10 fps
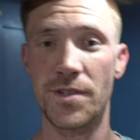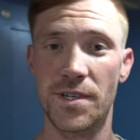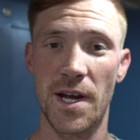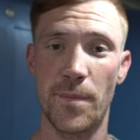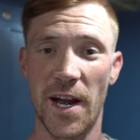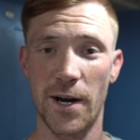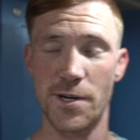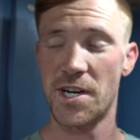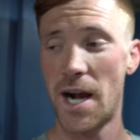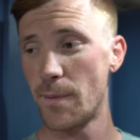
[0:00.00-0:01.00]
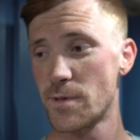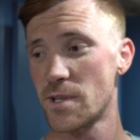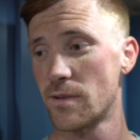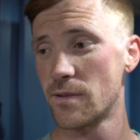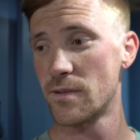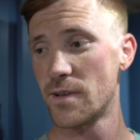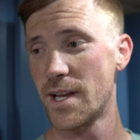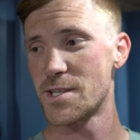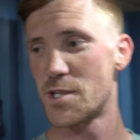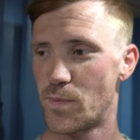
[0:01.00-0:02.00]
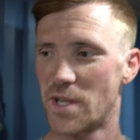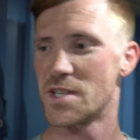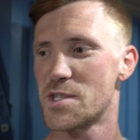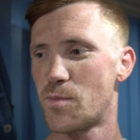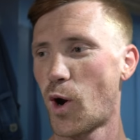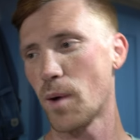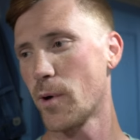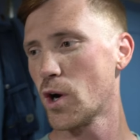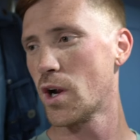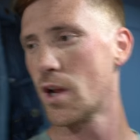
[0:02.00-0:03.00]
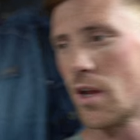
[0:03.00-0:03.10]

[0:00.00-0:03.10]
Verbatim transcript: Just got my hair chopped at Spins Barber.